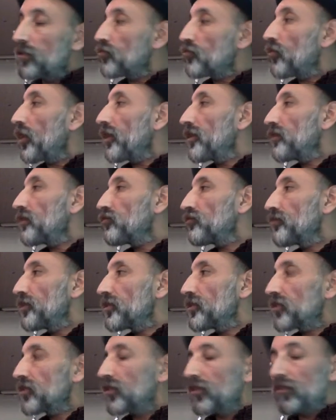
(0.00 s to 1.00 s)
I had to
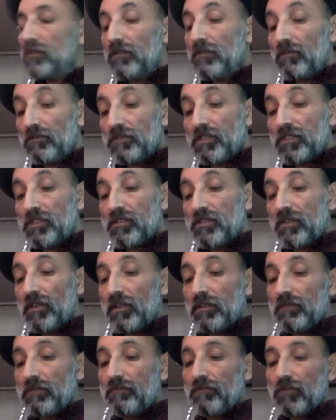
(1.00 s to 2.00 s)
basically, just
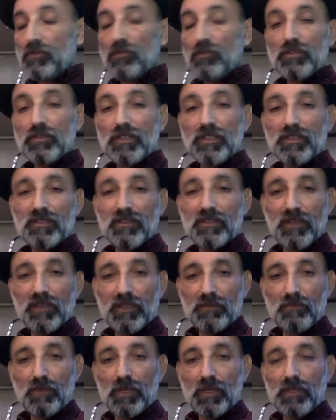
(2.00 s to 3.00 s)
like throw that
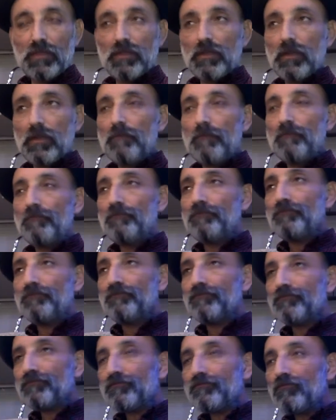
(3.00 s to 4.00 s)
like my
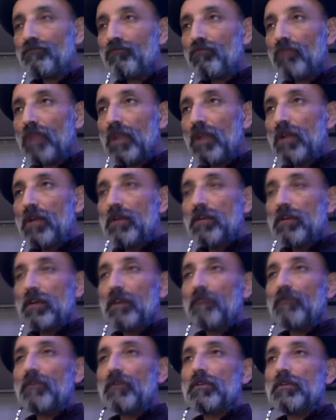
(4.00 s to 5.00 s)

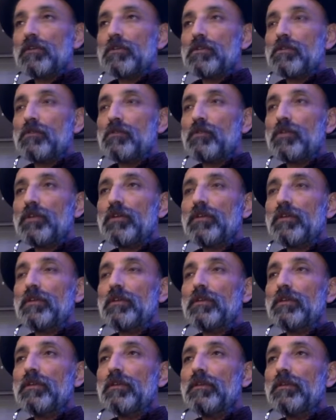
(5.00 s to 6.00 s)
comforter away,
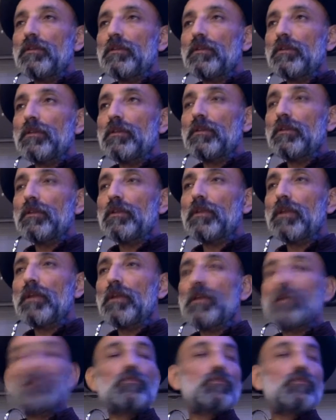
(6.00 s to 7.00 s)
and then I
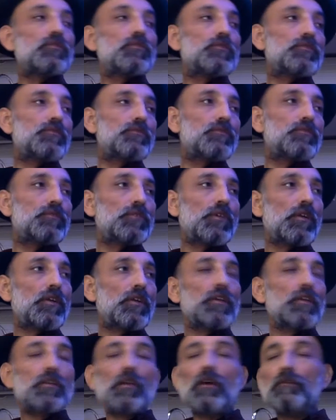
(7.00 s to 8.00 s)
had to go to
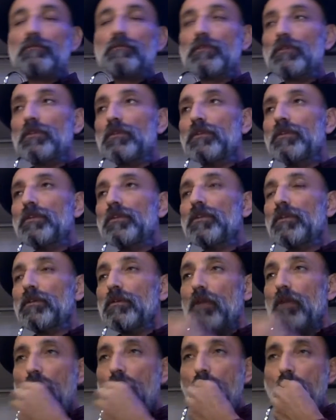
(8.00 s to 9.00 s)
Target after the dinner,
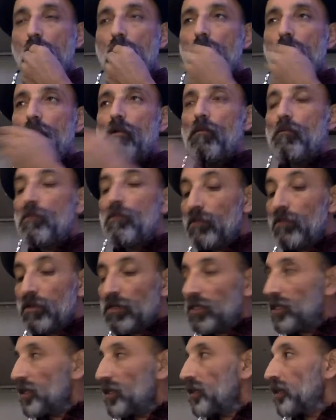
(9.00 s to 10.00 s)

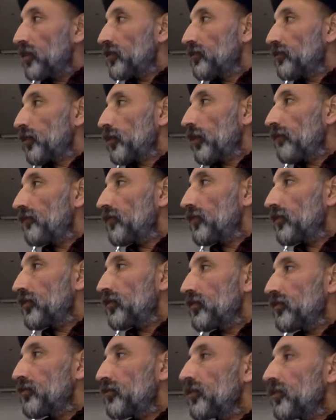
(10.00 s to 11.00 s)
and I got some
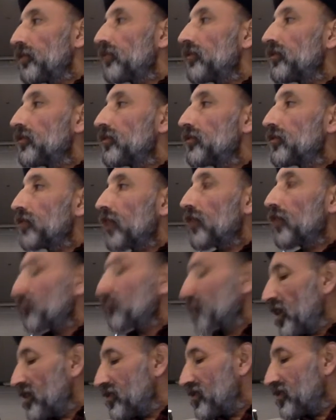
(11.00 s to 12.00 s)
comforters. But I don't
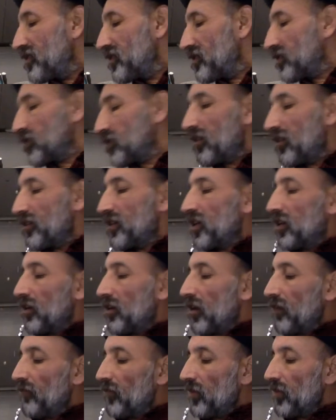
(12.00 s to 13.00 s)
like these Target
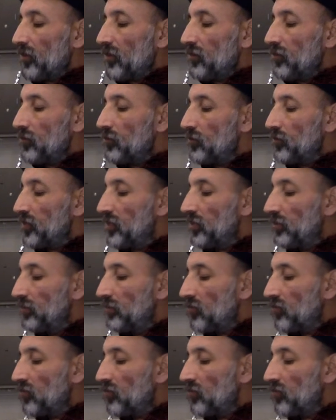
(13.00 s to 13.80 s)
comforters. You know what?